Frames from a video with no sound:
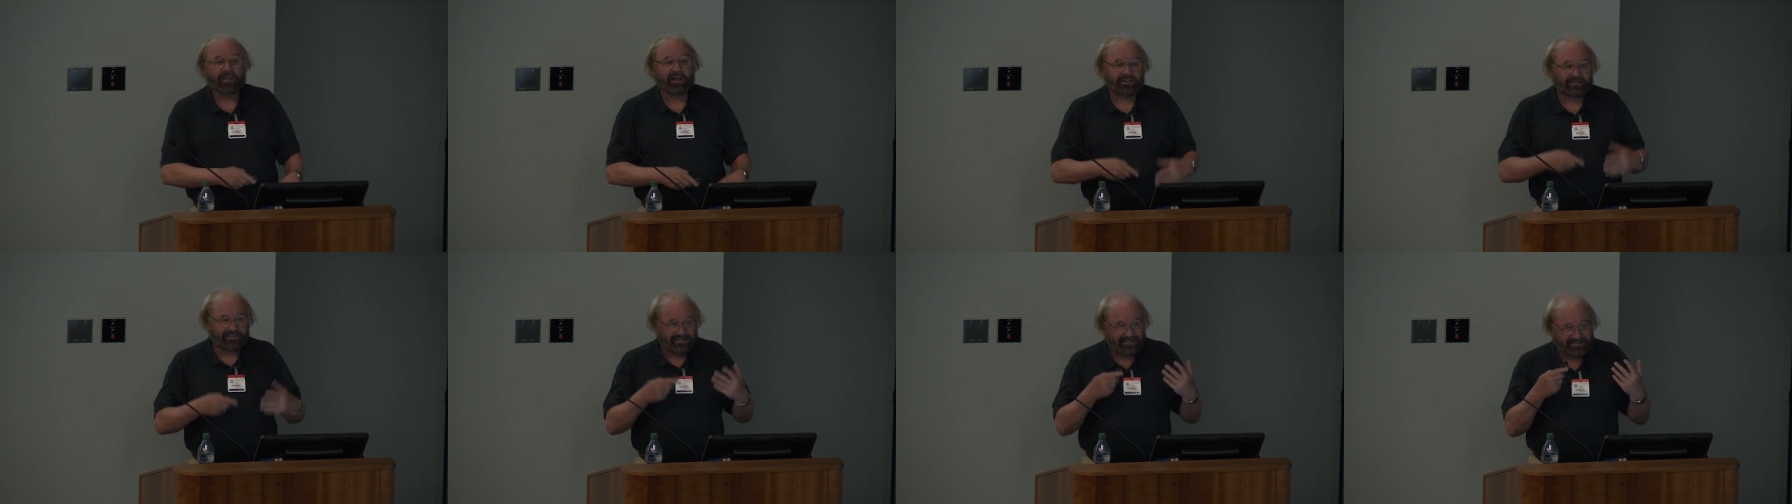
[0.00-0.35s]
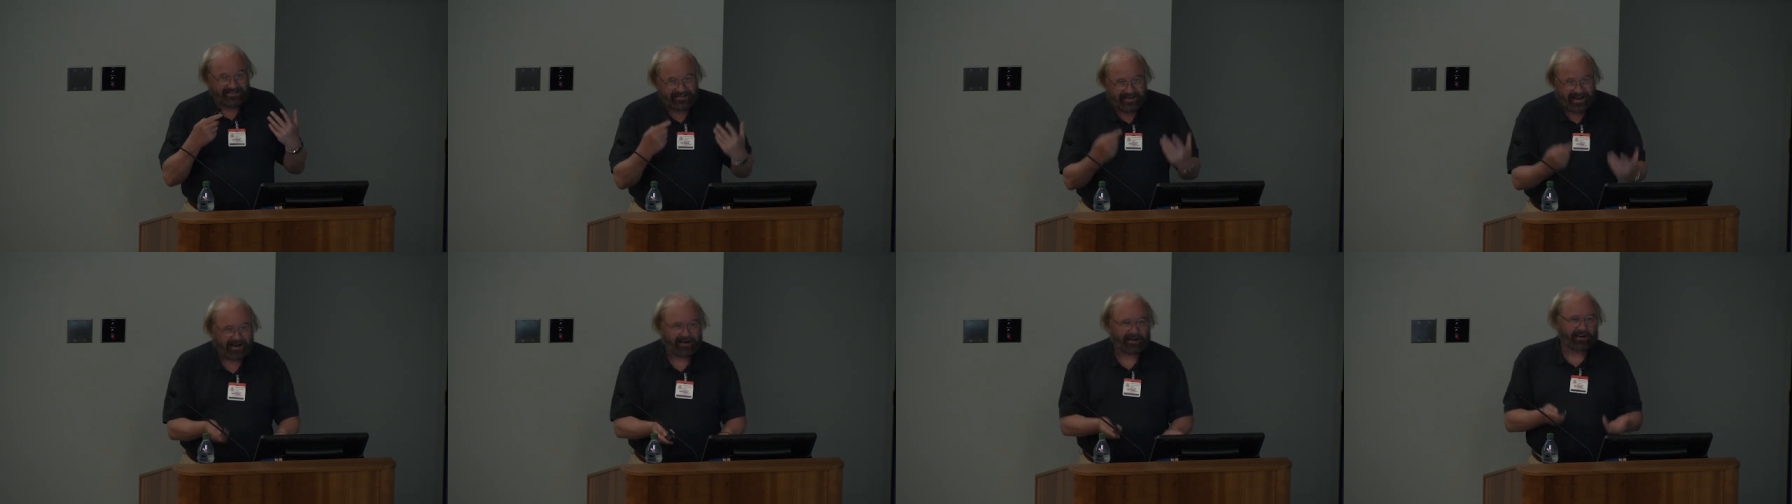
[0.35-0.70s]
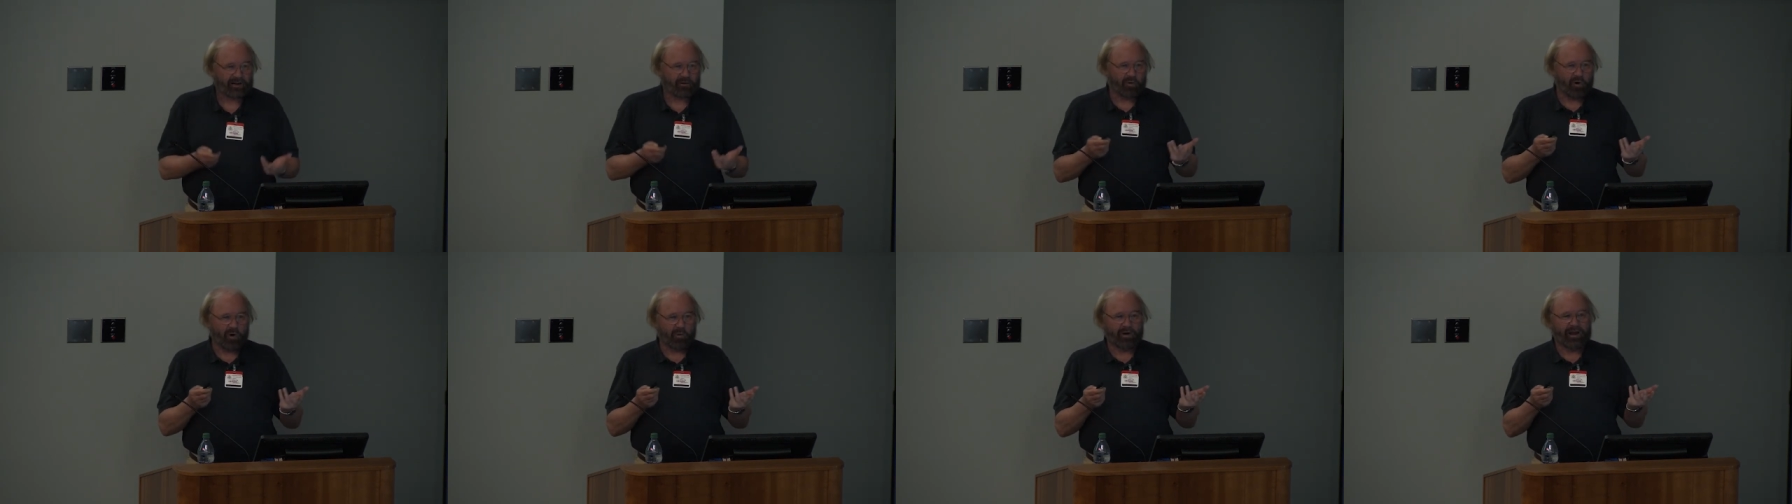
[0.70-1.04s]
That's
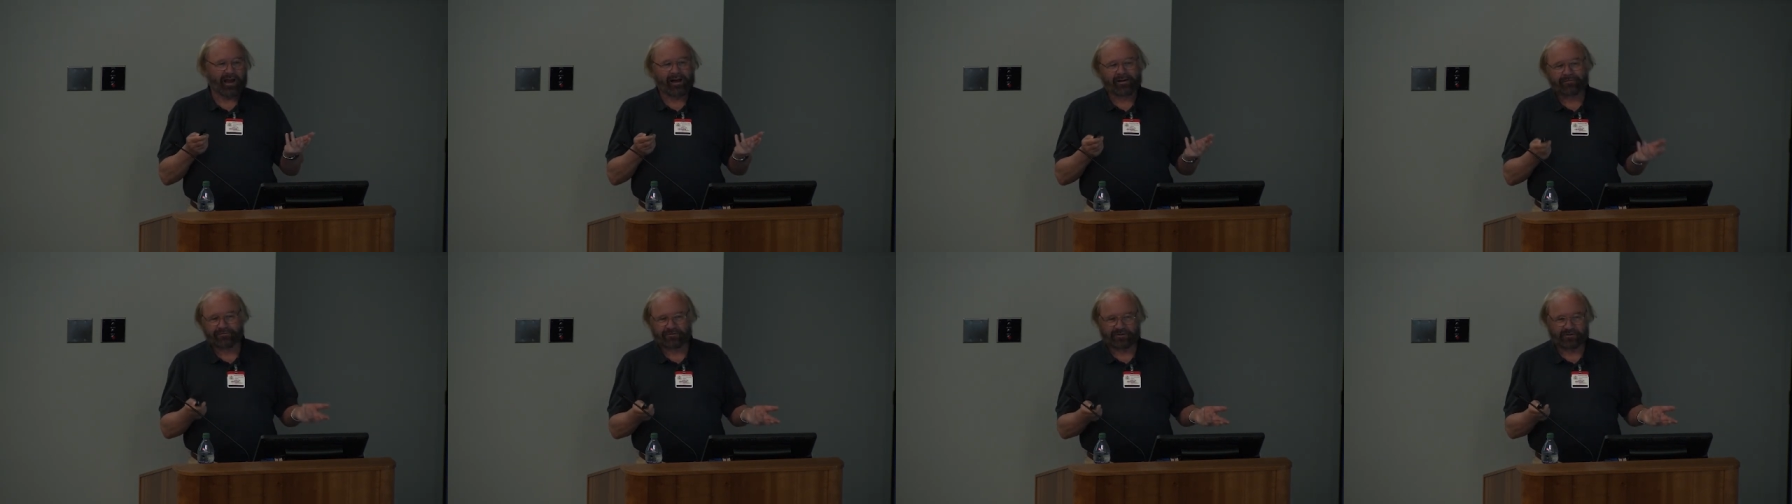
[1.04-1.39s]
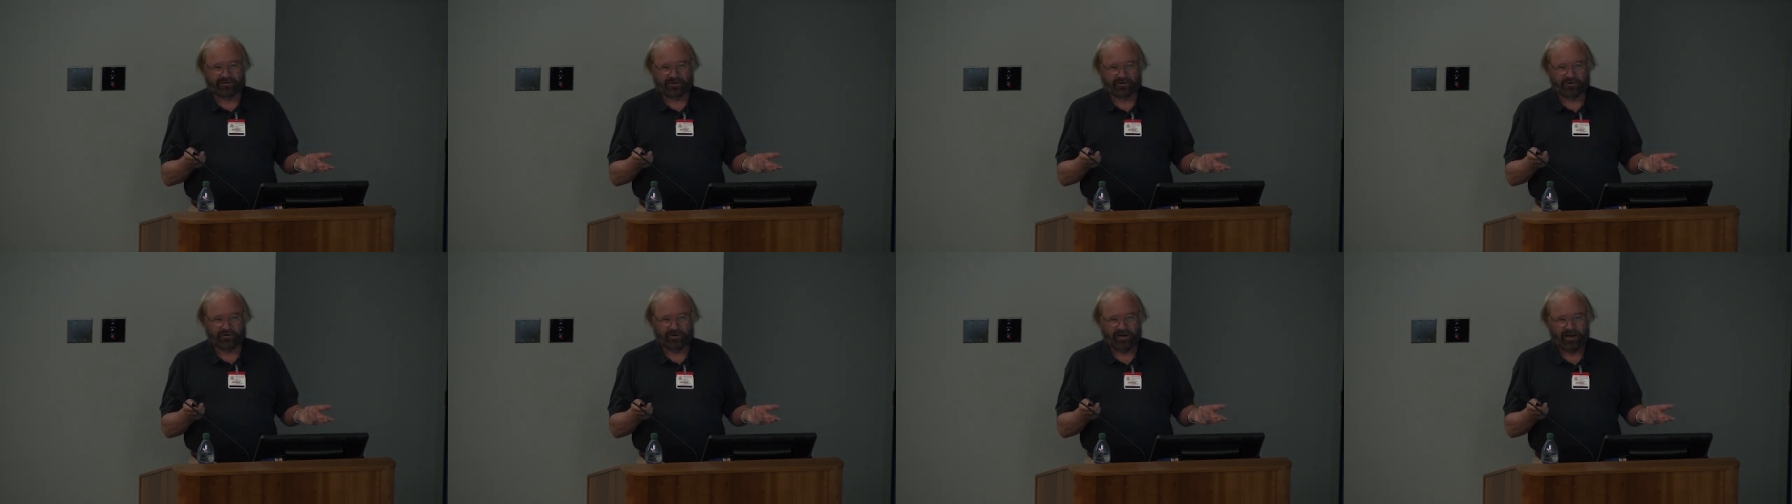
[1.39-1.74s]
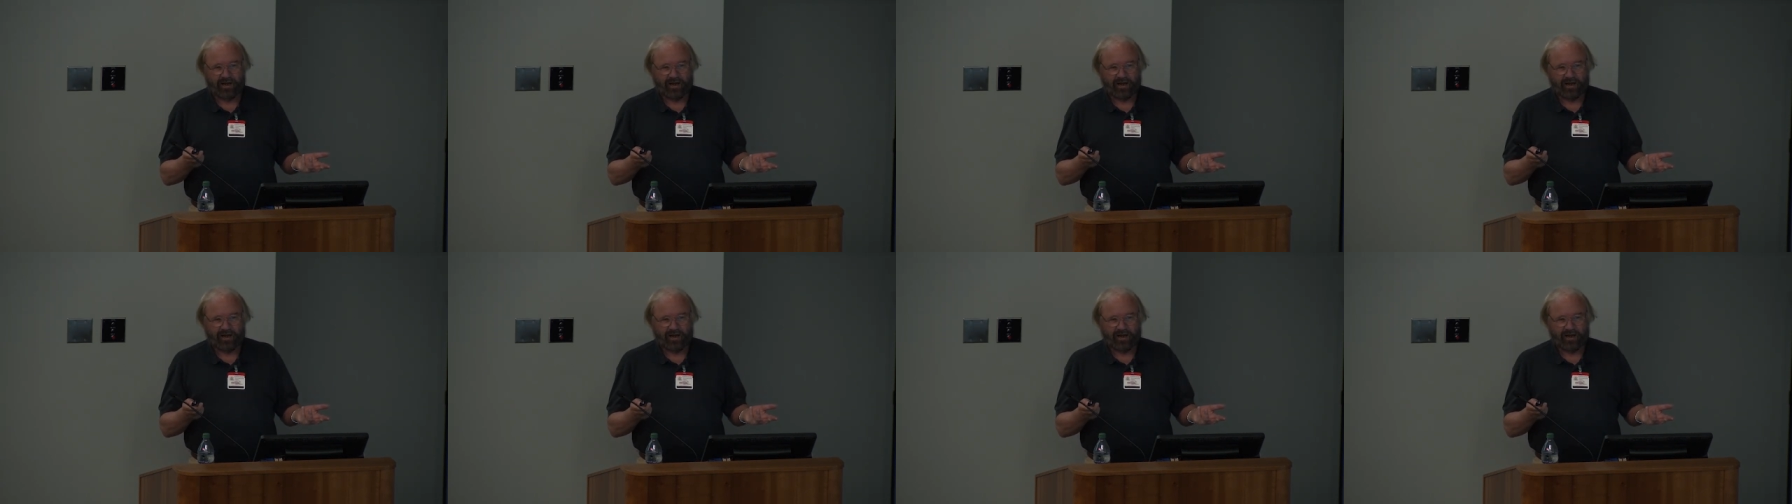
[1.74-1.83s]
exactly what we have to do.